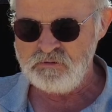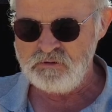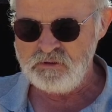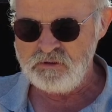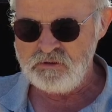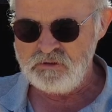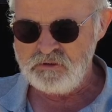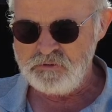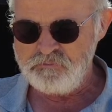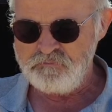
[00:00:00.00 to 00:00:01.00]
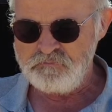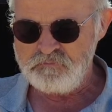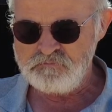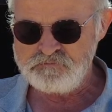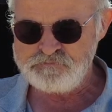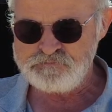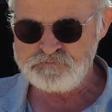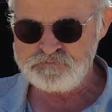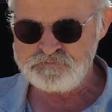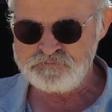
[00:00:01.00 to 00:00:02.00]

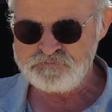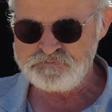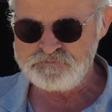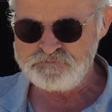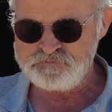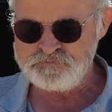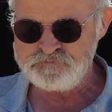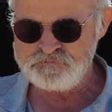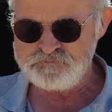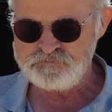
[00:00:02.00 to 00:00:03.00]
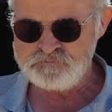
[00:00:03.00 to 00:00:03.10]
Nobody speaks.